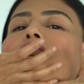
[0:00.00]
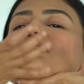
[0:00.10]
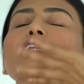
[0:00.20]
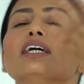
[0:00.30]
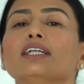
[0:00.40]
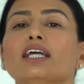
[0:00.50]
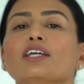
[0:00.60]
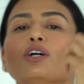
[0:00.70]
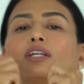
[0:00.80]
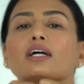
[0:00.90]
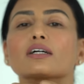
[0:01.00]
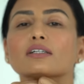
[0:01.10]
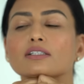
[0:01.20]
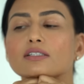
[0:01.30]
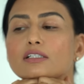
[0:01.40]
And then take your
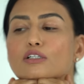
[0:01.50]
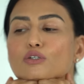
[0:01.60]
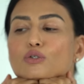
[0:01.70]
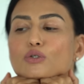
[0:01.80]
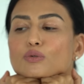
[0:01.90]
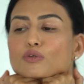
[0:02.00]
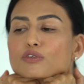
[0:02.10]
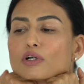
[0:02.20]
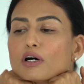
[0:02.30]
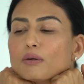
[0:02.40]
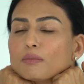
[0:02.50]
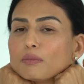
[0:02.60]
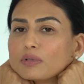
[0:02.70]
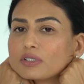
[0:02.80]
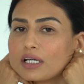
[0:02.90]
knuckles and go from
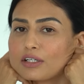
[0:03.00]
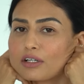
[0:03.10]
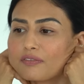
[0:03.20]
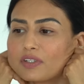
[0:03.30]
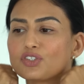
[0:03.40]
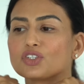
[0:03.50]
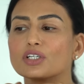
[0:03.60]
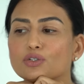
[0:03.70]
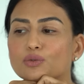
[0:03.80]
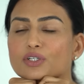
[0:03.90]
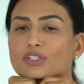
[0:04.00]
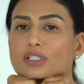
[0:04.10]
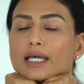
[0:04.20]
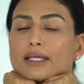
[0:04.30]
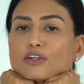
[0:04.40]
center of the chin towards the
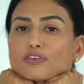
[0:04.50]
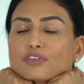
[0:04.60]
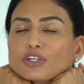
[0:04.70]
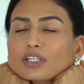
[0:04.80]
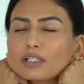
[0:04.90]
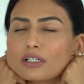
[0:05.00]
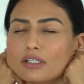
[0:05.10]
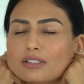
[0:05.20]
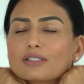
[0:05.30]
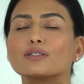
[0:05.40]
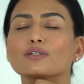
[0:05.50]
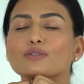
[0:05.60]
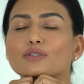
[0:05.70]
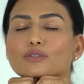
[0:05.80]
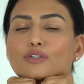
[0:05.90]
end of your ears.
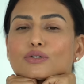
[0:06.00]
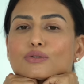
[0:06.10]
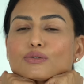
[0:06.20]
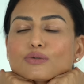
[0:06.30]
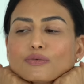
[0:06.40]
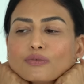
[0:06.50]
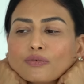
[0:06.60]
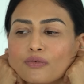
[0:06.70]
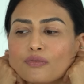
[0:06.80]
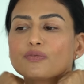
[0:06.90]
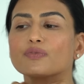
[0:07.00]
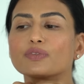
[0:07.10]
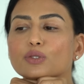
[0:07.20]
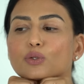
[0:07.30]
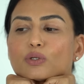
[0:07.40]
Two,
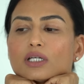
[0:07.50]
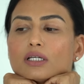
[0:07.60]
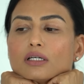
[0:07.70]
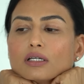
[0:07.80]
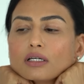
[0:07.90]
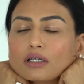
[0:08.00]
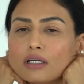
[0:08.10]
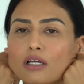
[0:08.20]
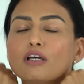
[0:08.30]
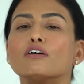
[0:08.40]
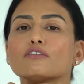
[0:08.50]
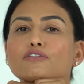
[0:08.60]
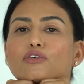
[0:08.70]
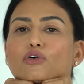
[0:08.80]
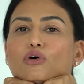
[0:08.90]
three,
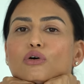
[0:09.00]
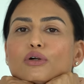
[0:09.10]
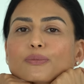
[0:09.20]
four,